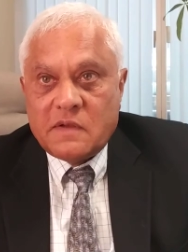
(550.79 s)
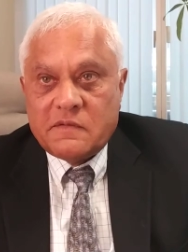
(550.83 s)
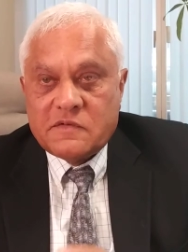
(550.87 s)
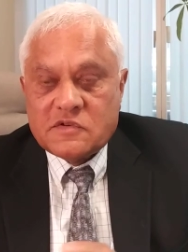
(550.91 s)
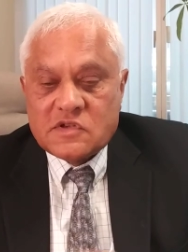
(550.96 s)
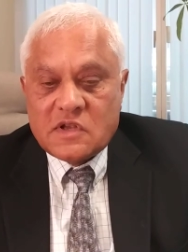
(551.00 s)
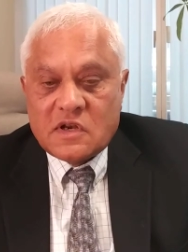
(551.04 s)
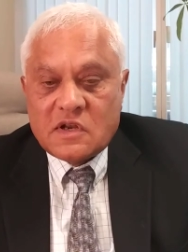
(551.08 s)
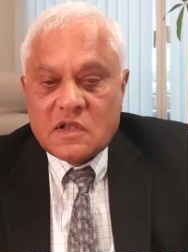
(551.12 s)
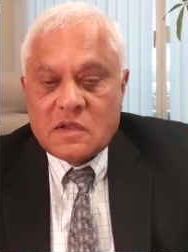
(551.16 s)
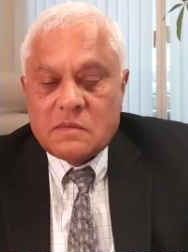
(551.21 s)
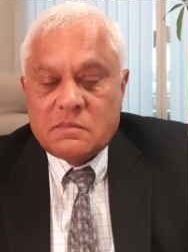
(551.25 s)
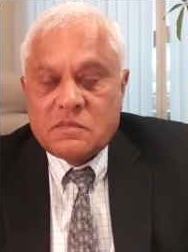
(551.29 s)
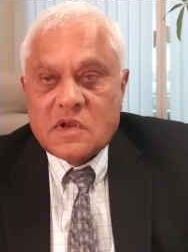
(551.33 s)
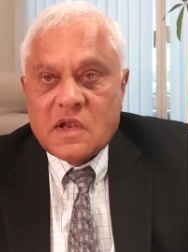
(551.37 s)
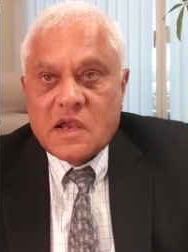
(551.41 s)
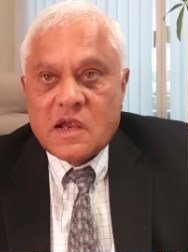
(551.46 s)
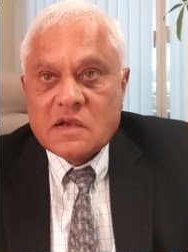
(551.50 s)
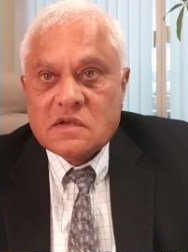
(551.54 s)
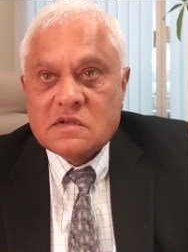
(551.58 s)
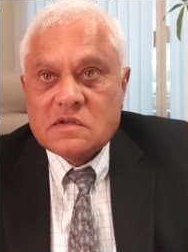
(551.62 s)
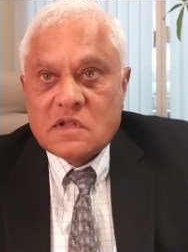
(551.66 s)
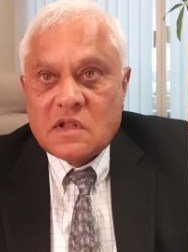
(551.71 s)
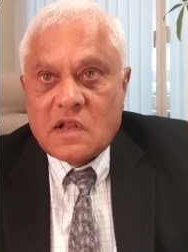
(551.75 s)
If his income
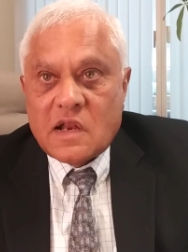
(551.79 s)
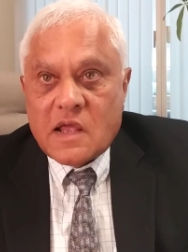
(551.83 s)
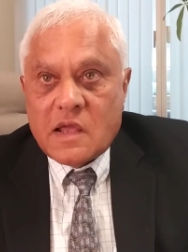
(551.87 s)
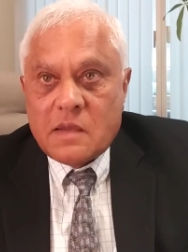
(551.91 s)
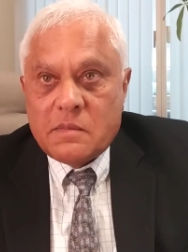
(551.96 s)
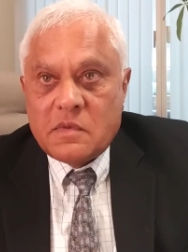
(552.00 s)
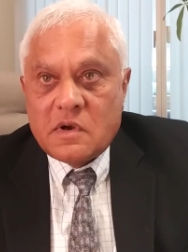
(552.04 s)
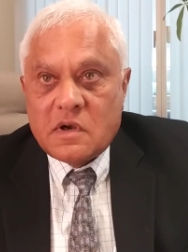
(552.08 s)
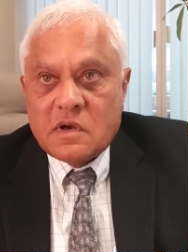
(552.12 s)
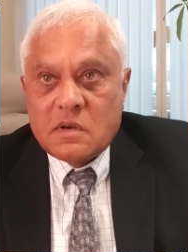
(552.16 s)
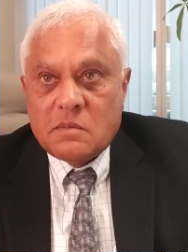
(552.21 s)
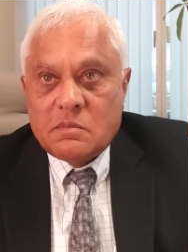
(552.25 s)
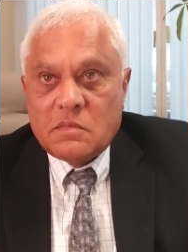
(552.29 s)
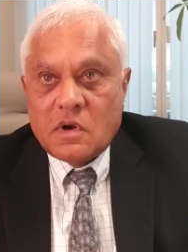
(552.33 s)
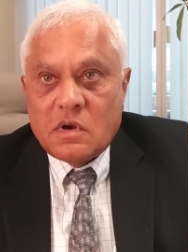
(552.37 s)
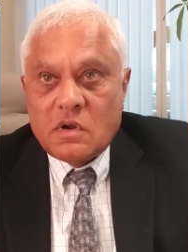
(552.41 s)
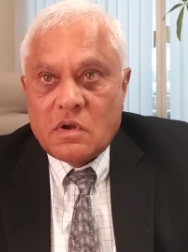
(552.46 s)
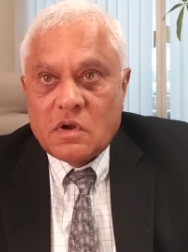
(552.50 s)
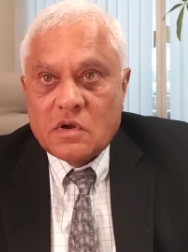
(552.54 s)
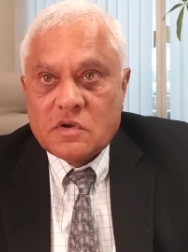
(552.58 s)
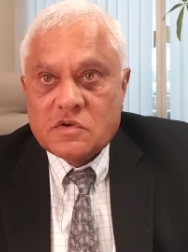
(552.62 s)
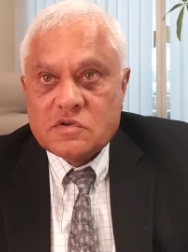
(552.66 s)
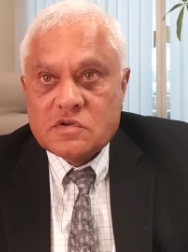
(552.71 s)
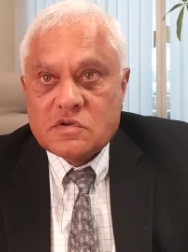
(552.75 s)
tax, his liability
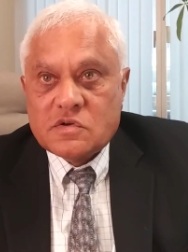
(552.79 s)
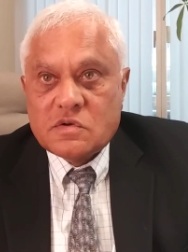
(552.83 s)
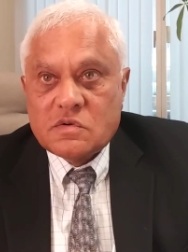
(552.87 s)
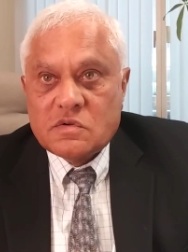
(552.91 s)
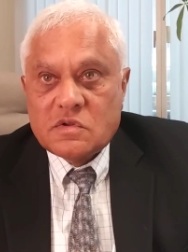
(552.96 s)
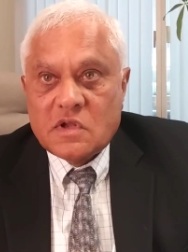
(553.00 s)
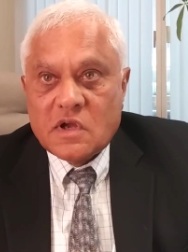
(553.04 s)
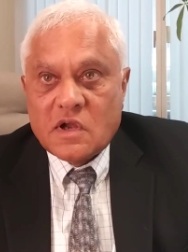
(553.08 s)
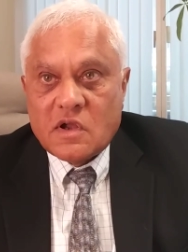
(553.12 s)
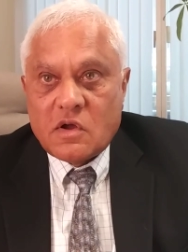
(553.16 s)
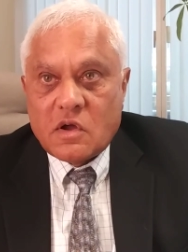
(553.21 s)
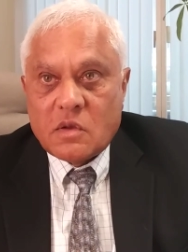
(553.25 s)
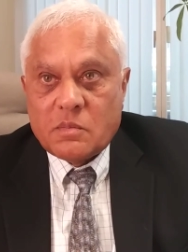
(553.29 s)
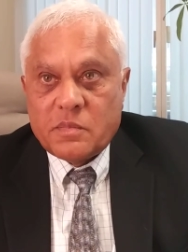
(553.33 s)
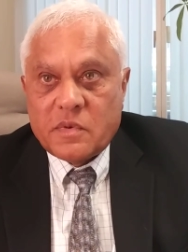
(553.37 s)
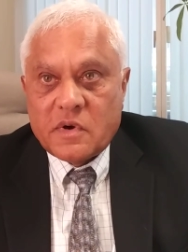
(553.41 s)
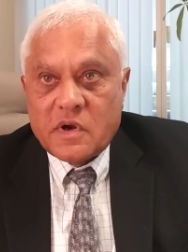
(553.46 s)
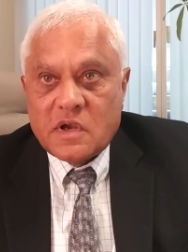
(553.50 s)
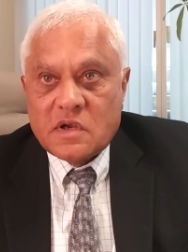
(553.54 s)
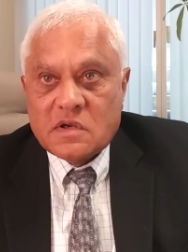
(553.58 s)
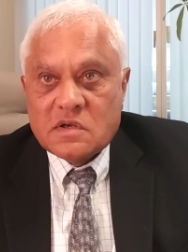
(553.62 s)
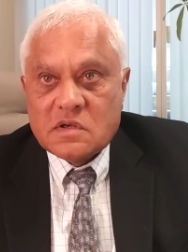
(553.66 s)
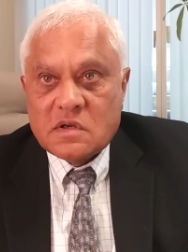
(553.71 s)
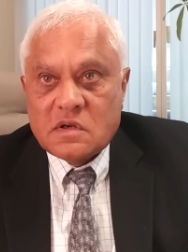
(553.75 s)
belongs to the
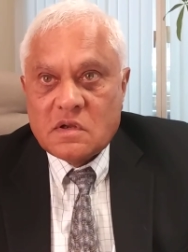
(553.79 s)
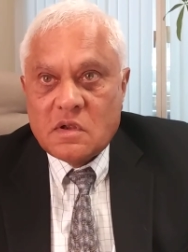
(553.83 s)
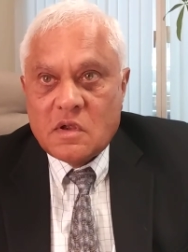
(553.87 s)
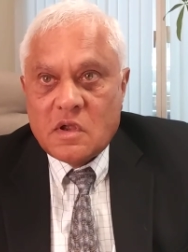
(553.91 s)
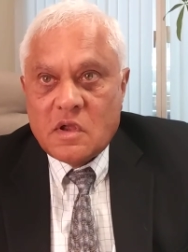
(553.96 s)
corporation.